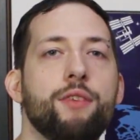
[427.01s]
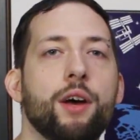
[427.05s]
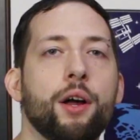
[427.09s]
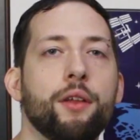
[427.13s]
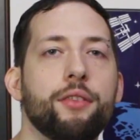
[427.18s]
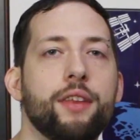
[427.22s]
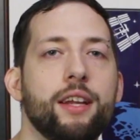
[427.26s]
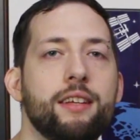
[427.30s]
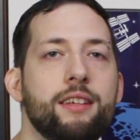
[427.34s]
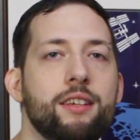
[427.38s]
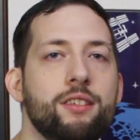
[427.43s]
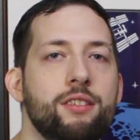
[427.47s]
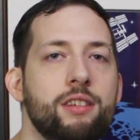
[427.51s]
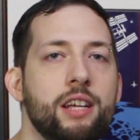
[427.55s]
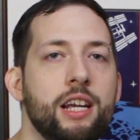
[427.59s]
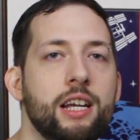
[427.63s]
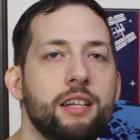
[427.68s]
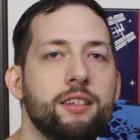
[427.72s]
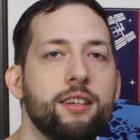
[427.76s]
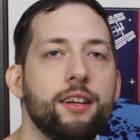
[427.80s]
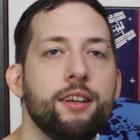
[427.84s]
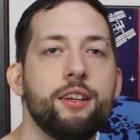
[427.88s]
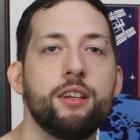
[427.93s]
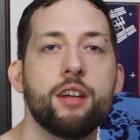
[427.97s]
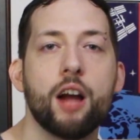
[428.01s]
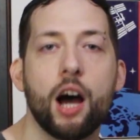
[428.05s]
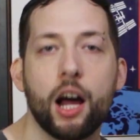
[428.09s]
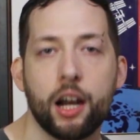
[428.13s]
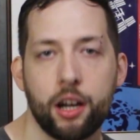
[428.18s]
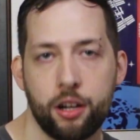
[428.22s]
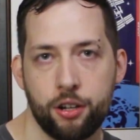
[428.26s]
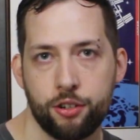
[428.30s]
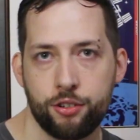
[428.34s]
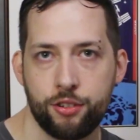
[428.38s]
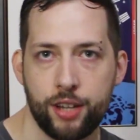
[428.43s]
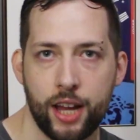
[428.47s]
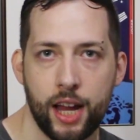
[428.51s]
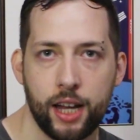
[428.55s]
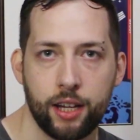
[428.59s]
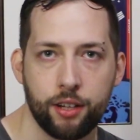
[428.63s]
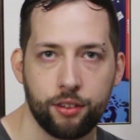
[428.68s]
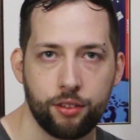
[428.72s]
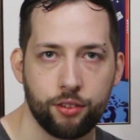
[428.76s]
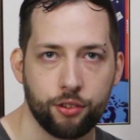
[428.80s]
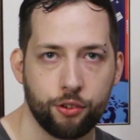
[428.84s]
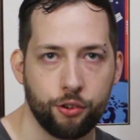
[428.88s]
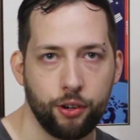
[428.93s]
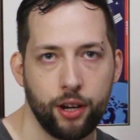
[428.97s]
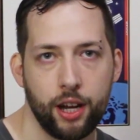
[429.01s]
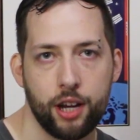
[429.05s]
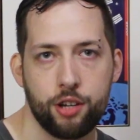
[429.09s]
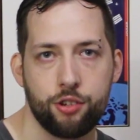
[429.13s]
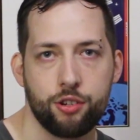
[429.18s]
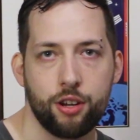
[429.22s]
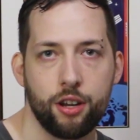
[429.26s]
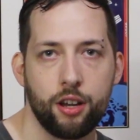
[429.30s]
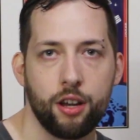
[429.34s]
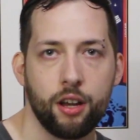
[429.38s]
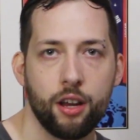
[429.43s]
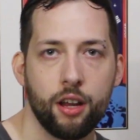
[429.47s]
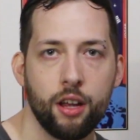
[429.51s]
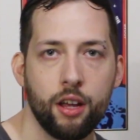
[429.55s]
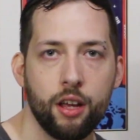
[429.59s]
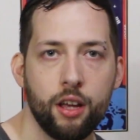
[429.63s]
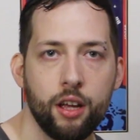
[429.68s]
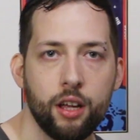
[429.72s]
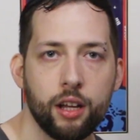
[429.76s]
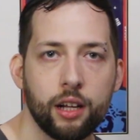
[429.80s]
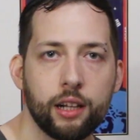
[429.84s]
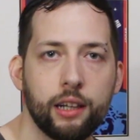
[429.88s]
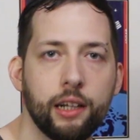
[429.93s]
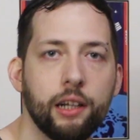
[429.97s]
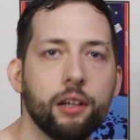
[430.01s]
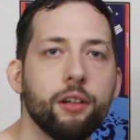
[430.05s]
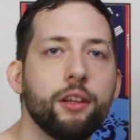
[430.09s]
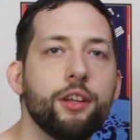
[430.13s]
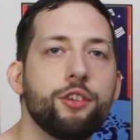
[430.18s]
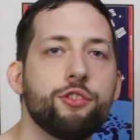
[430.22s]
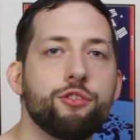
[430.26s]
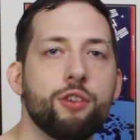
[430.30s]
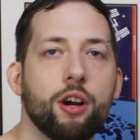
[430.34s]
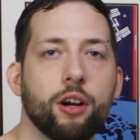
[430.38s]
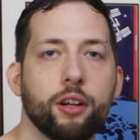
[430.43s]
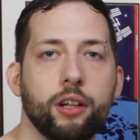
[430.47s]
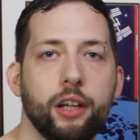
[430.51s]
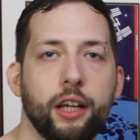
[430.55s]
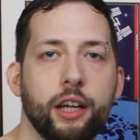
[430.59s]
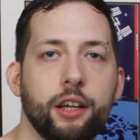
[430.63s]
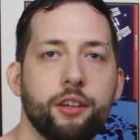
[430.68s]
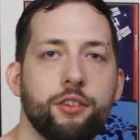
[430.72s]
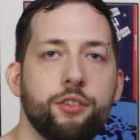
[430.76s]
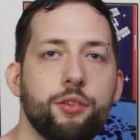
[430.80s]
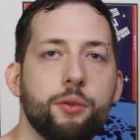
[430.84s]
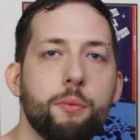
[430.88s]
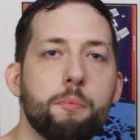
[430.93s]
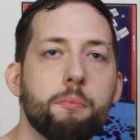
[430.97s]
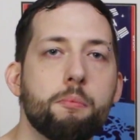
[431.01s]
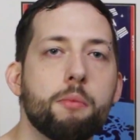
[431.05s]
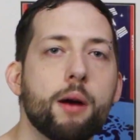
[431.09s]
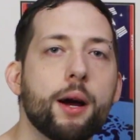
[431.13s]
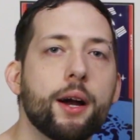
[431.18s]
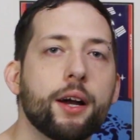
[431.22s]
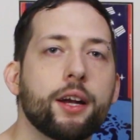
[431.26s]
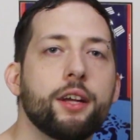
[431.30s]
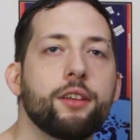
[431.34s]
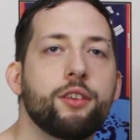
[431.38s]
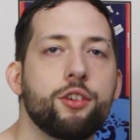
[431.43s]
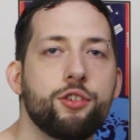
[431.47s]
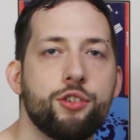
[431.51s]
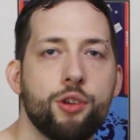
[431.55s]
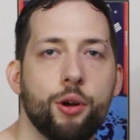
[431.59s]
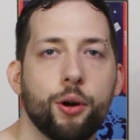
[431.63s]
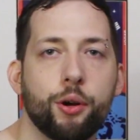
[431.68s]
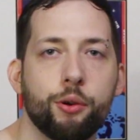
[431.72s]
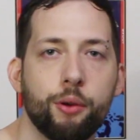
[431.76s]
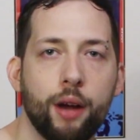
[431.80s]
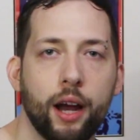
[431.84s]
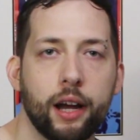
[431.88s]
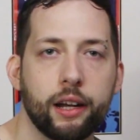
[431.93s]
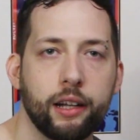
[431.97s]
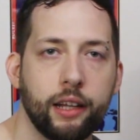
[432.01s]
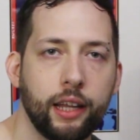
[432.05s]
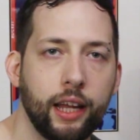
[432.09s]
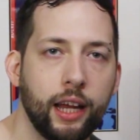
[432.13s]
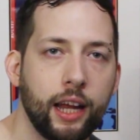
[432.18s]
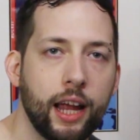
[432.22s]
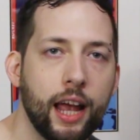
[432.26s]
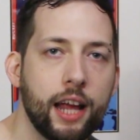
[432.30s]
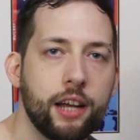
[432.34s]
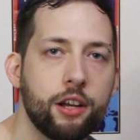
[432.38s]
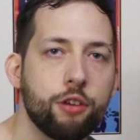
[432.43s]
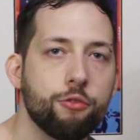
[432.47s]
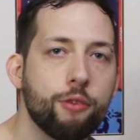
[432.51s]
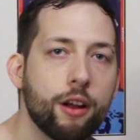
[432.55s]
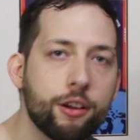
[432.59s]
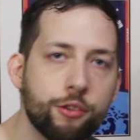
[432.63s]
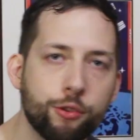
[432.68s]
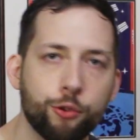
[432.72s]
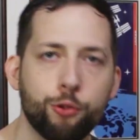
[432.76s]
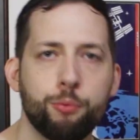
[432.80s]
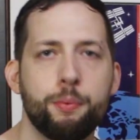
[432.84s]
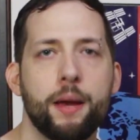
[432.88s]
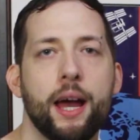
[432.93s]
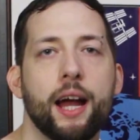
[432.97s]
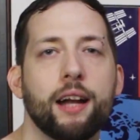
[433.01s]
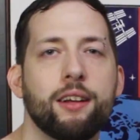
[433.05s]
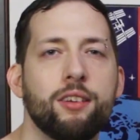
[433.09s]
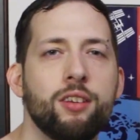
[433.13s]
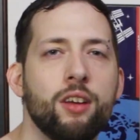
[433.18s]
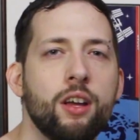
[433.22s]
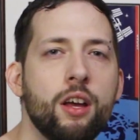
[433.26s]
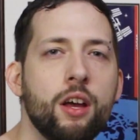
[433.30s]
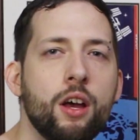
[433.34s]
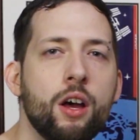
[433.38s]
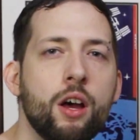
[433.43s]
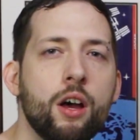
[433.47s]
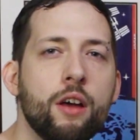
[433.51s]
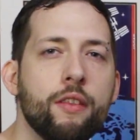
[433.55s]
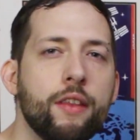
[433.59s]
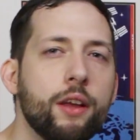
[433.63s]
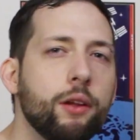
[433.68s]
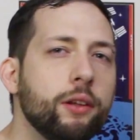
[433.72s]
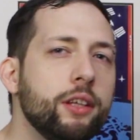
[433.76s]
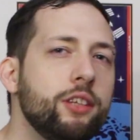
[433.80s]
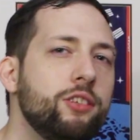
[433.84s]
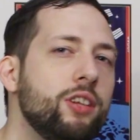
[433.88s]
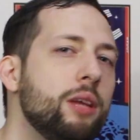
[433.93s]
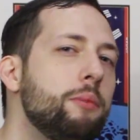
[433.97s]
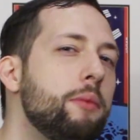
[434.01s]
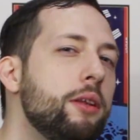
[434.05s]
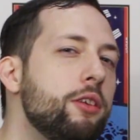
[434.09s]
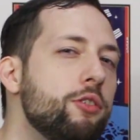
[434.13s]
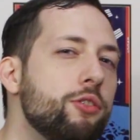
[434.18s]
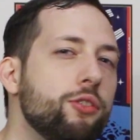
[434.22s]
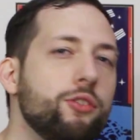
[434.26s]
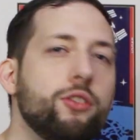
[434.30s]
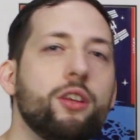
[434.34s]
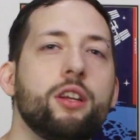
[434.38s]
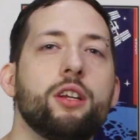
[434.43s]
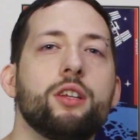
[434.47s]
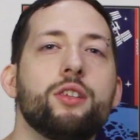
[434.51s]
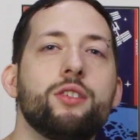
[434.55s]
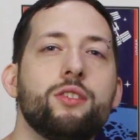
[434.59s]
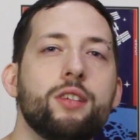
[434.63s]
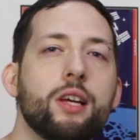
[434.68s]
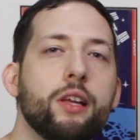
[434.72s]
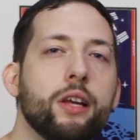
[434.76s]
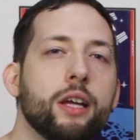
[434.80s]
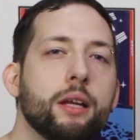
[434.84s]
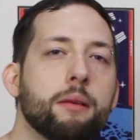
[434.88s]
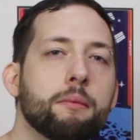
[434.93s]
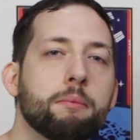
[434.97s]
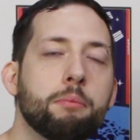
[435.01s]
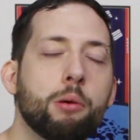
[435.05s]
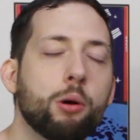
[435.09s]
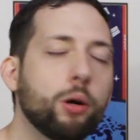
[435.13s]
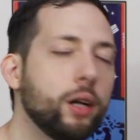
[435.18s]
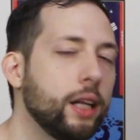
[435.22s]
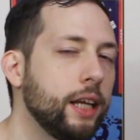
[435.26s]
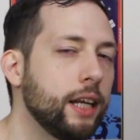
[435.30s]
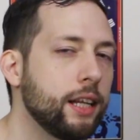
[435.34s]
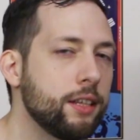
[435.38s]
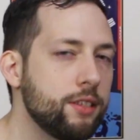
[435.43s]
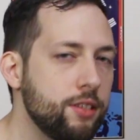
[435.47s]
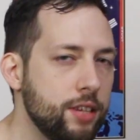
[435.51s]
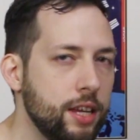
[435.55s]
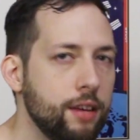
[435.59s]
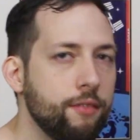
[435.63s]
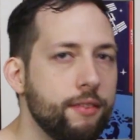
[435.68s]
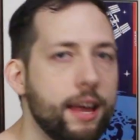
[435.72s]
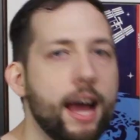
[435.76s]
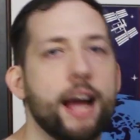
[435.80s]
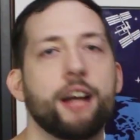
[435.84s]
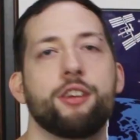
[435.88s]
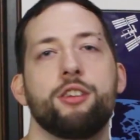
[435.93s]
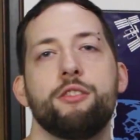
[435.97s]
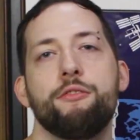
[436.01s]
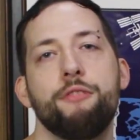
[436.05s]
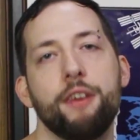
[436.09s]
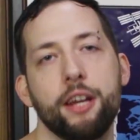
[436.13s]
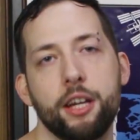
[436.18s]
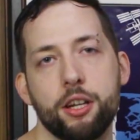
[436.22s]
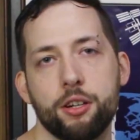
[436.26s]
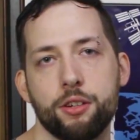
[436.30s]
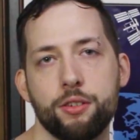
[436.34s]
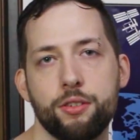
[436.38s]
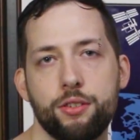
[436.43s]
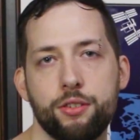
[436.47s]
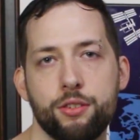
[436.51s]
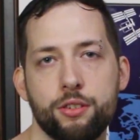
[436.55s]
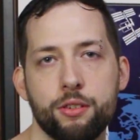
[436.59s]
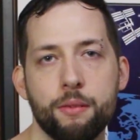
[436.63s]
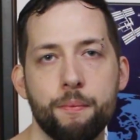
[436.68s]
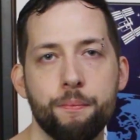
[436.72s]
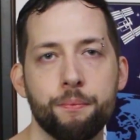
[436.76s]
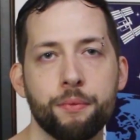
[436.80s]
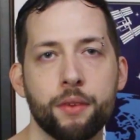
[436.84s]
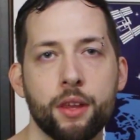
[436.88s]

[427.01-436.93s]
felt that Disney did not understand its creation, clearly struggling to market the show correctly, and in retrospect, they only seemed interested in selling poorly conceived action figures.